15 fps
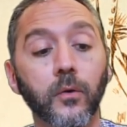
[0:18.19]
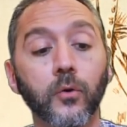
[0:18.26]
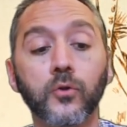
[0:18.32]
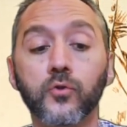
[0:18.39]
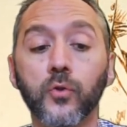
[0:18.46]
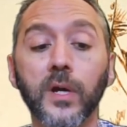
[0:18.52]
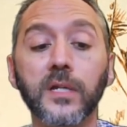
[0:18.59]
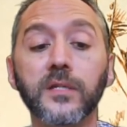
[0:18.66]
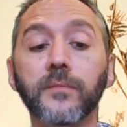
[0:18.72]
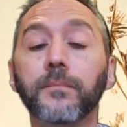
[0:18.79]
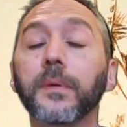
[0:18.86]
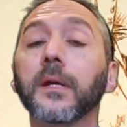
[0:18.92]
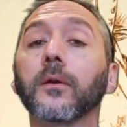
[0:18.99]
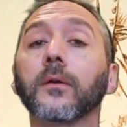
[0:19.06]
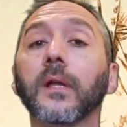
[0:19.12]
or dregs of
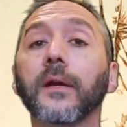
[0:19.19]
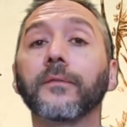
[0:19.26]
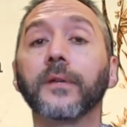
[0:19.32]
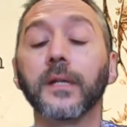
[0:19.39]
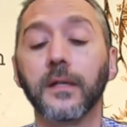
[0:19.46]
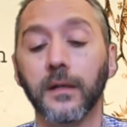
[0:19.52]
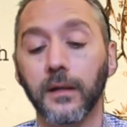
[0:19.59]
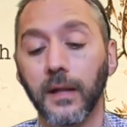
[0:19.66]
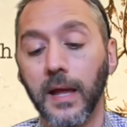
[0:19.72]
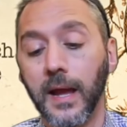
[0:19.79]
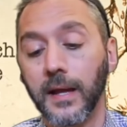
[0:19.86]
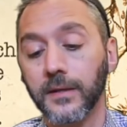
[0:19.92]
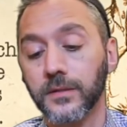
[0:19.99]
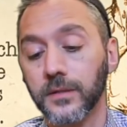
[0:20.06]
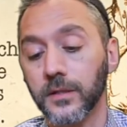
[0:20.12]
beer left in a
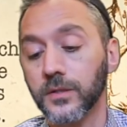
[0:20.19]
glass,